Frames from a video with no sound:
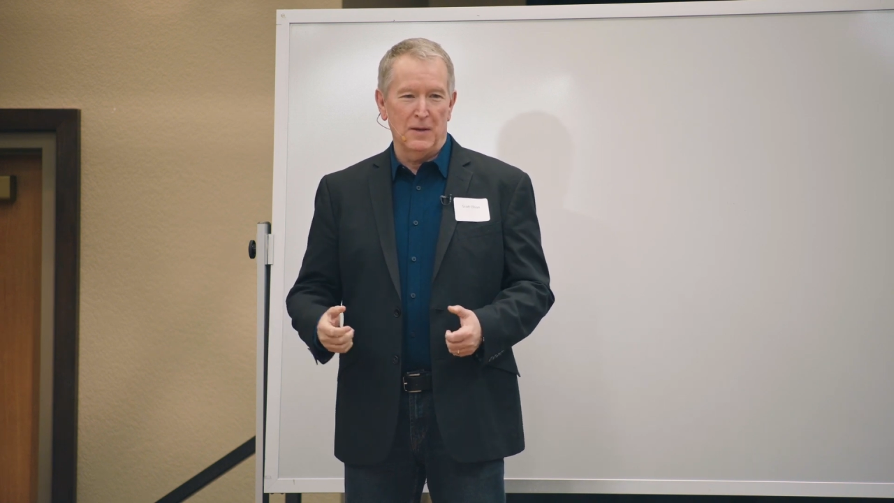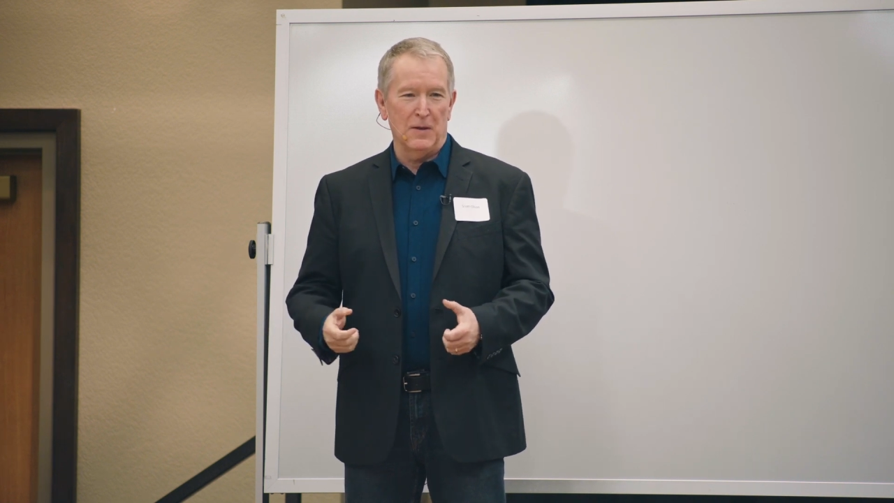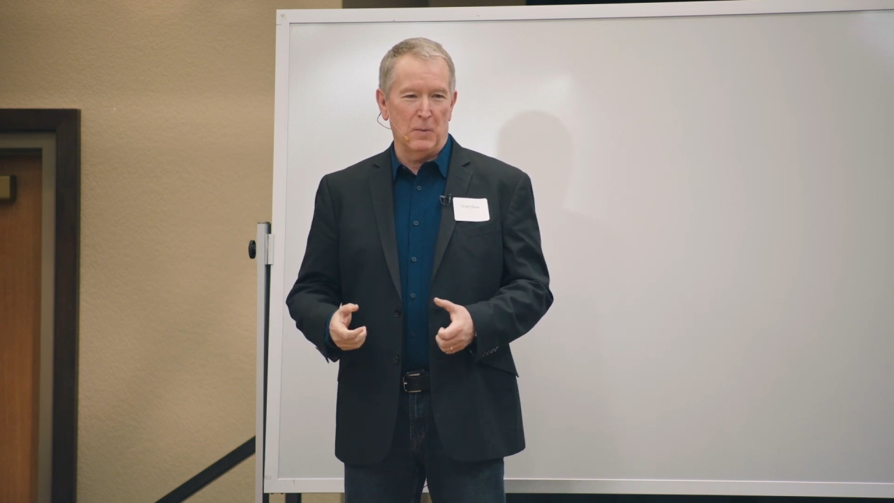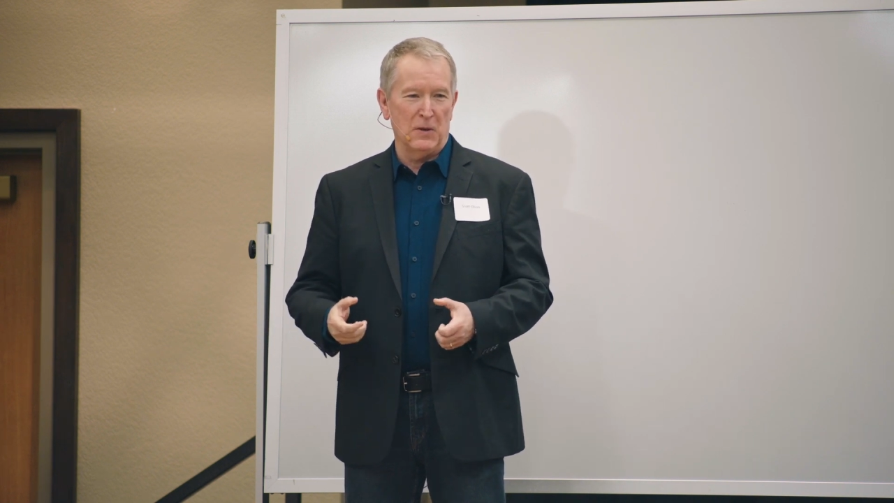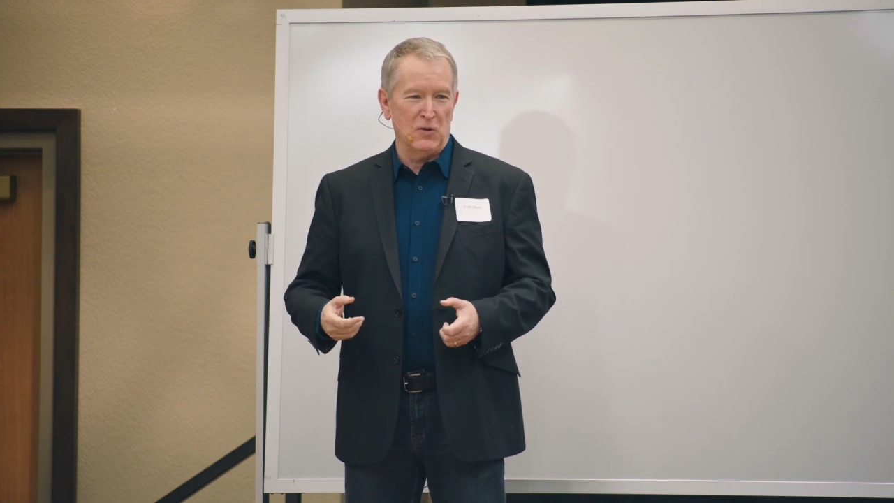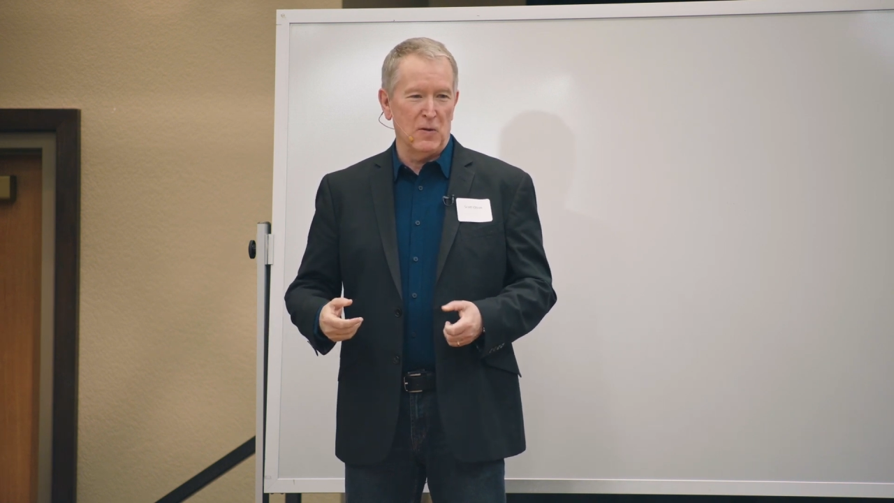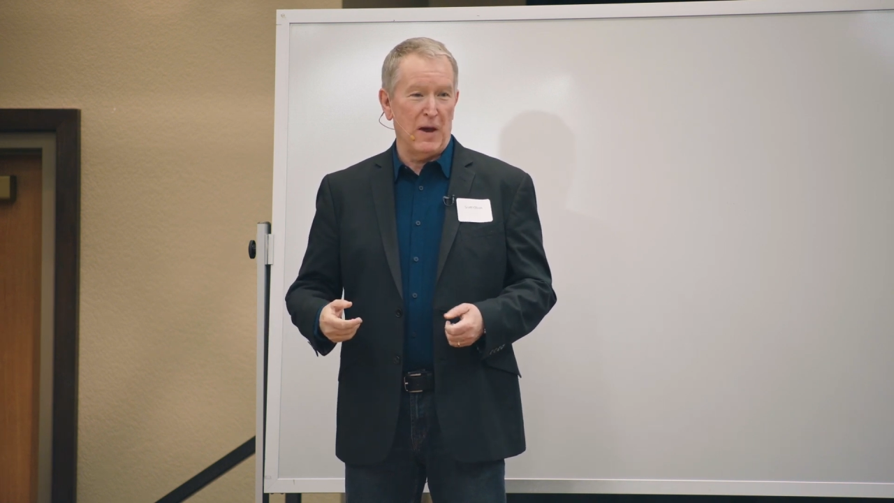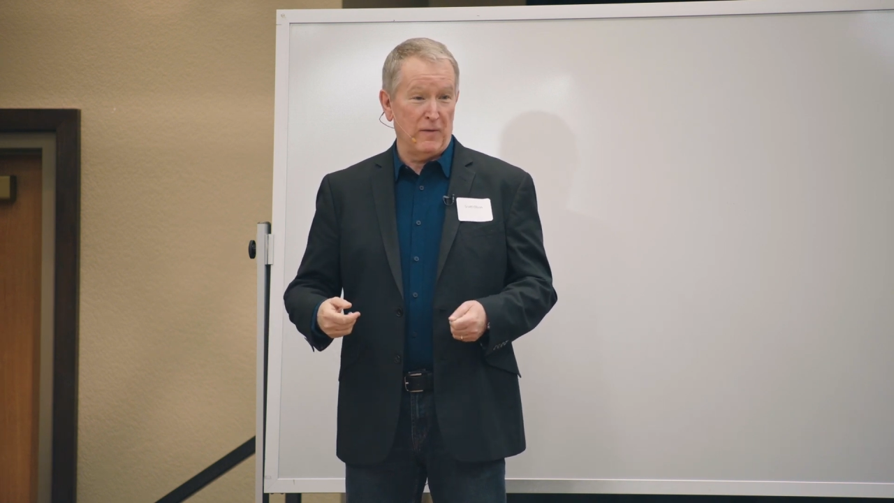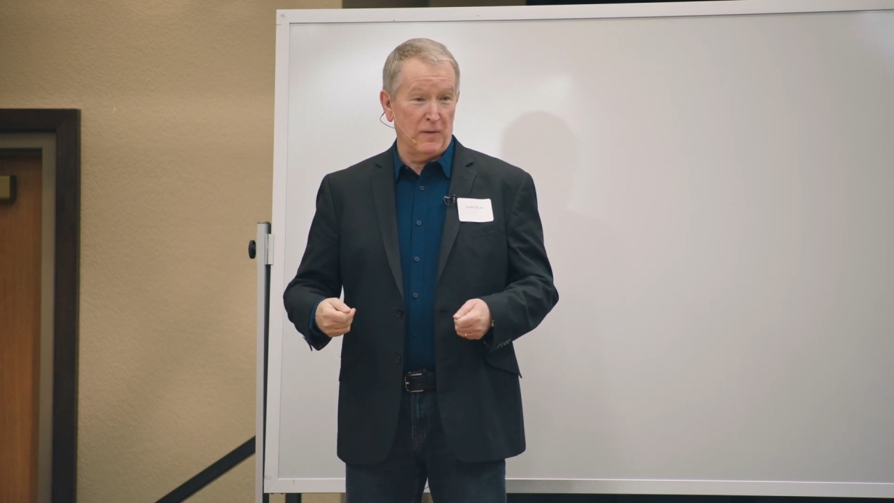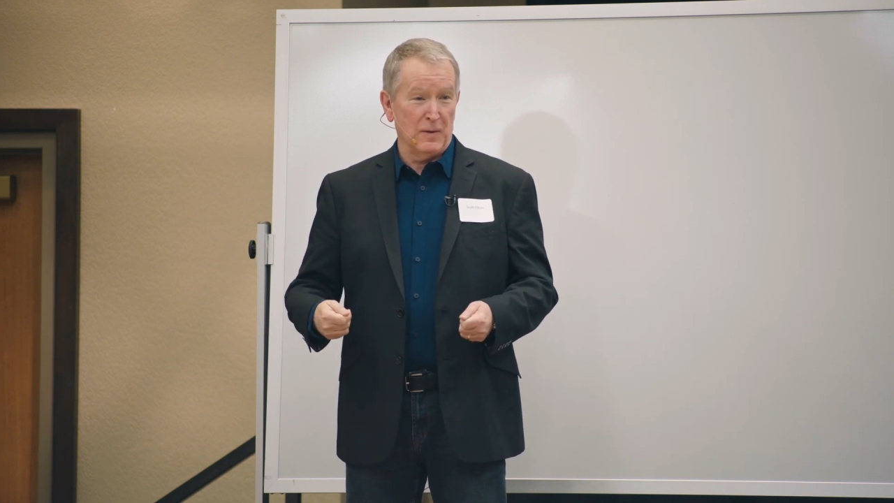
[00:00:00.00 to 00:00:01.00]
but you
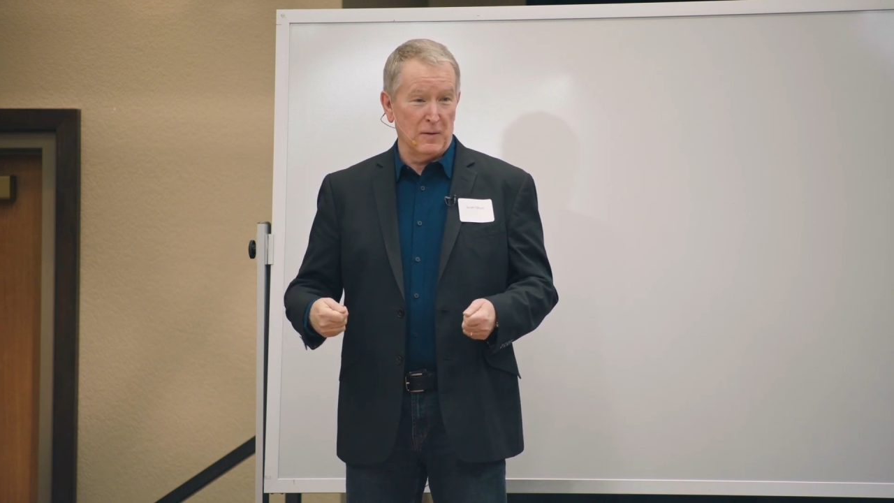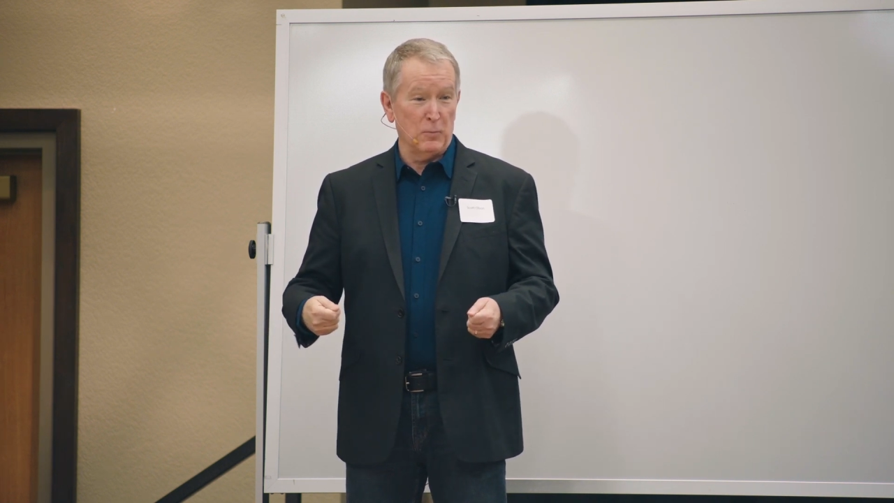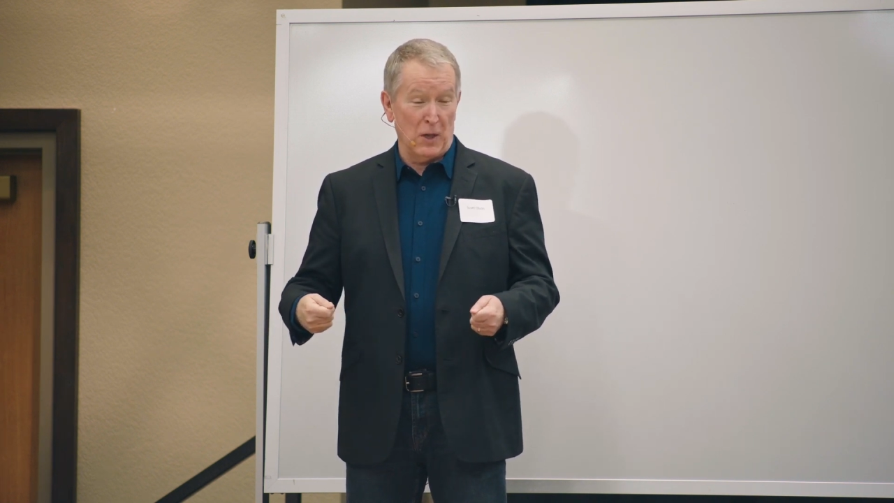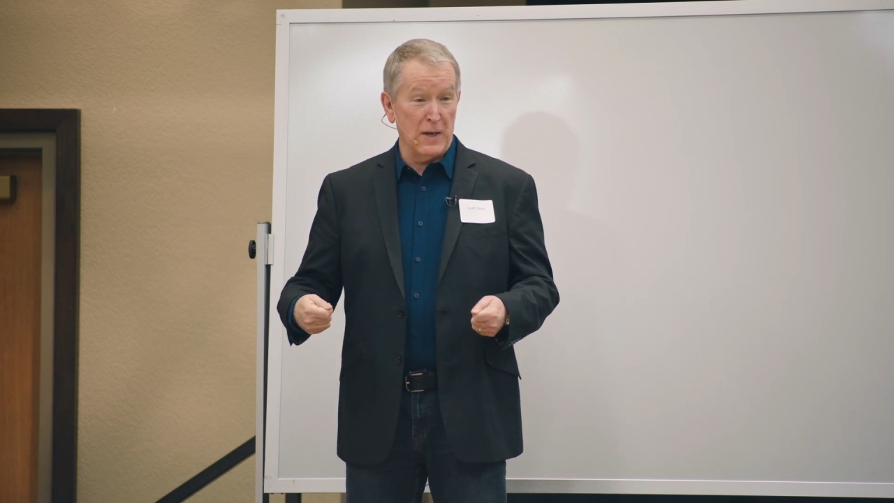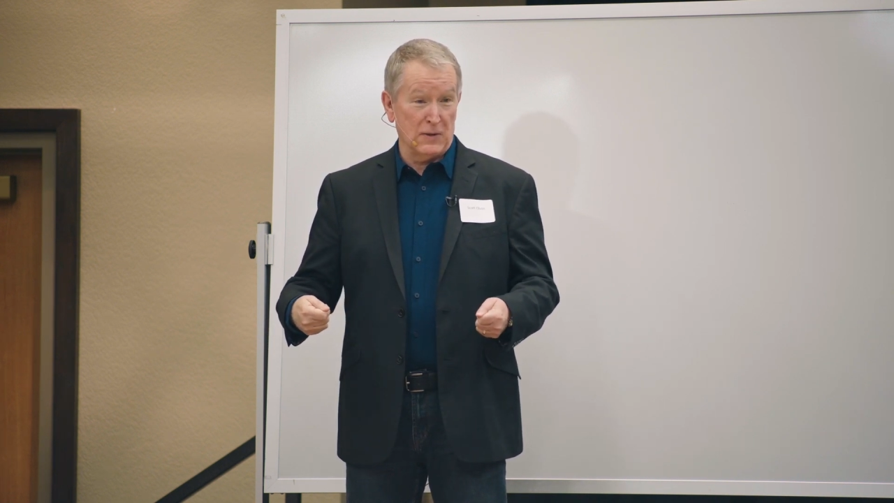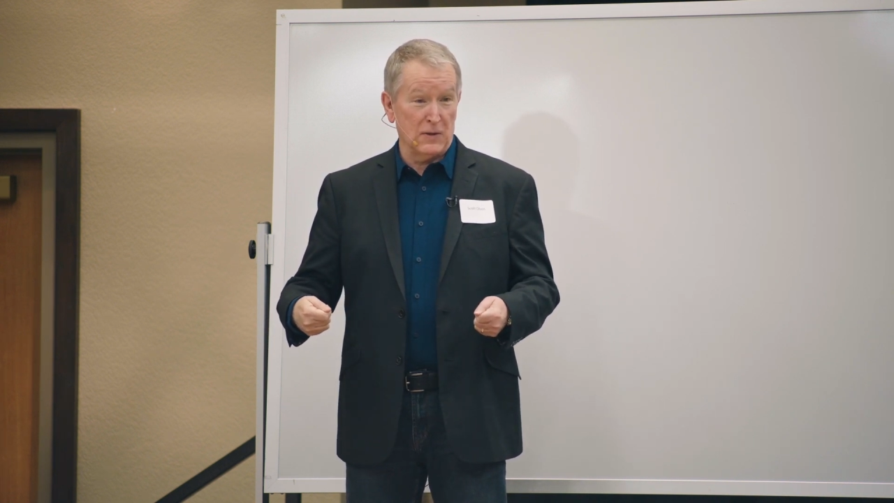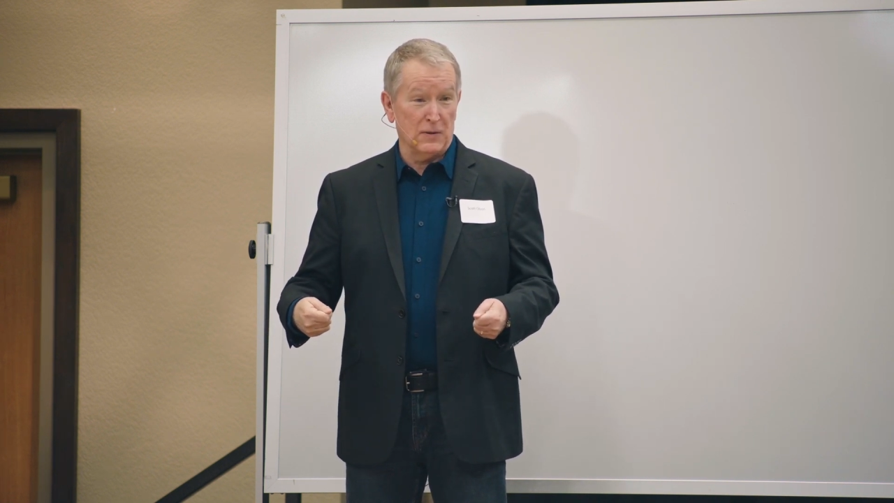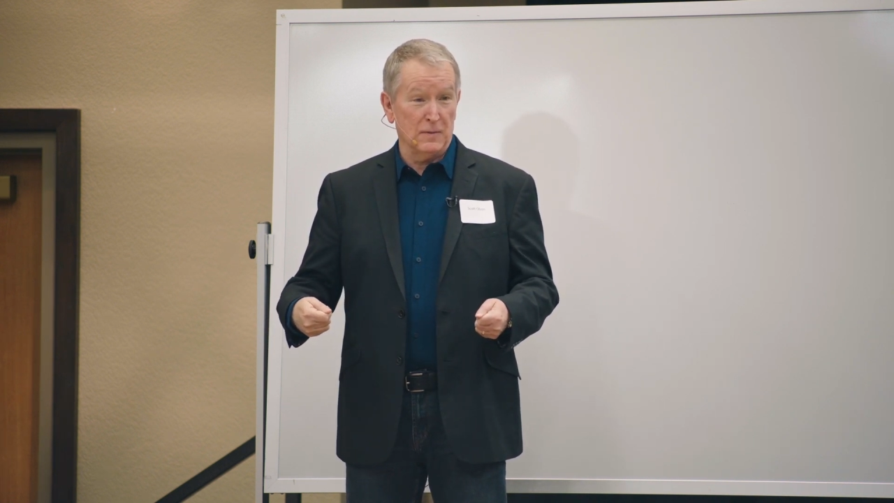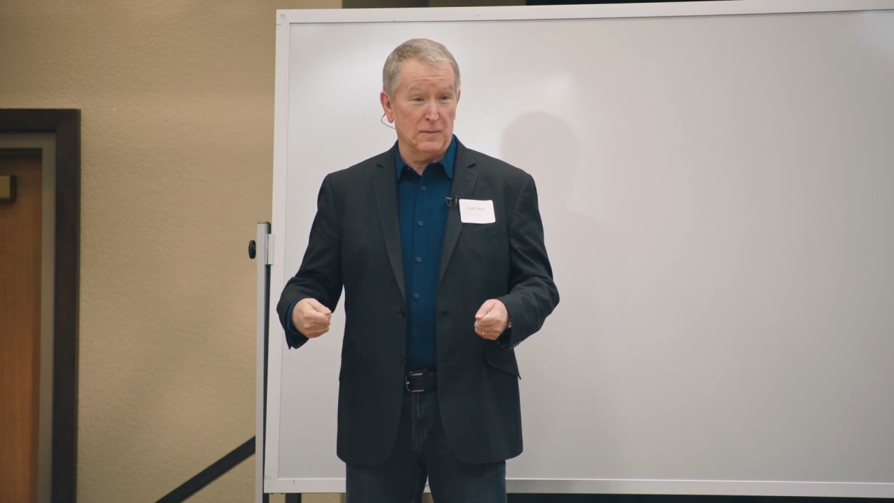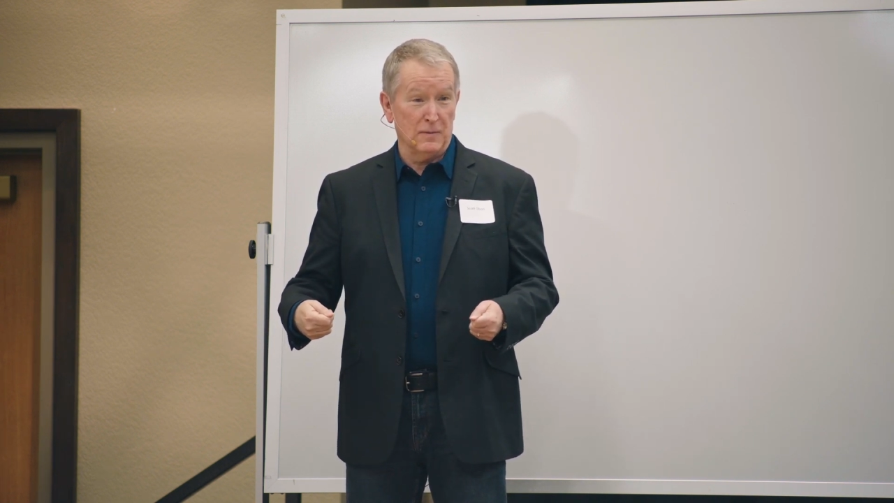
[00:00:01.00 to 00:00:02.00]
have plates